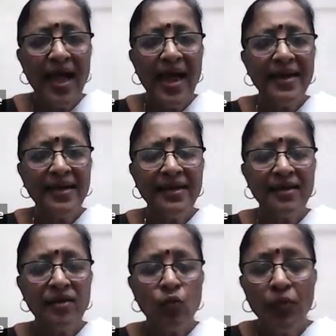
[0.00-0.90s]

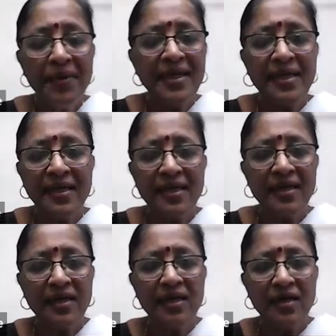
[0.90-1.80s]
and we
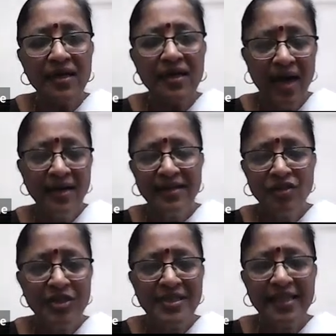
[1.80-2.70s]
are
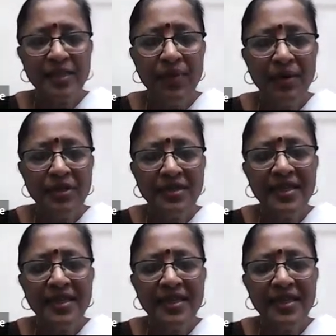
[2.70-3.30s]
just like the bubble,